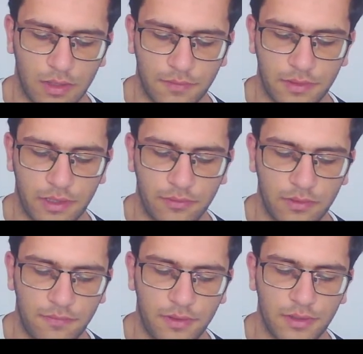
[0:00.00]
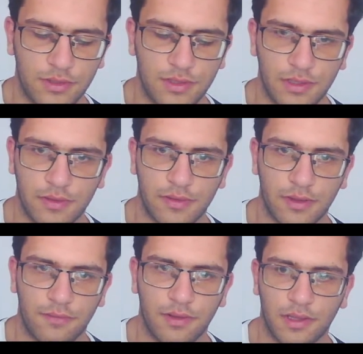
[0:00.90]
After I will finish
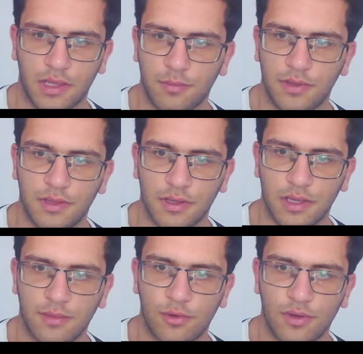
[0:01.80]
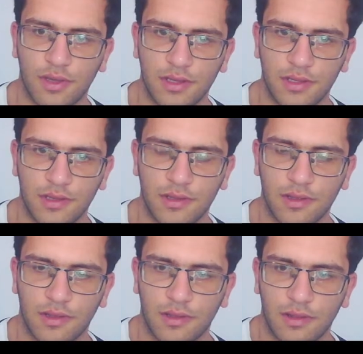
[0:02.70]
this, I think I'm in the game, okay?
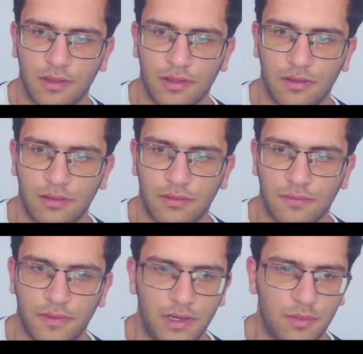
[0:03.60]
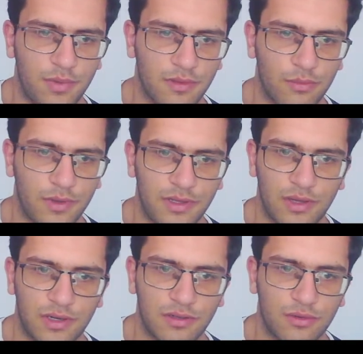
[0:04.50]
Philippines, why
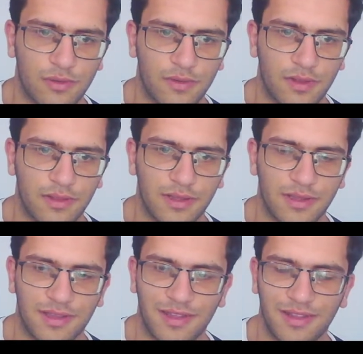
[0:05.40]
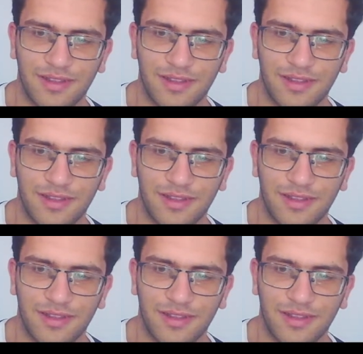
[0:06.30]
you are not sending?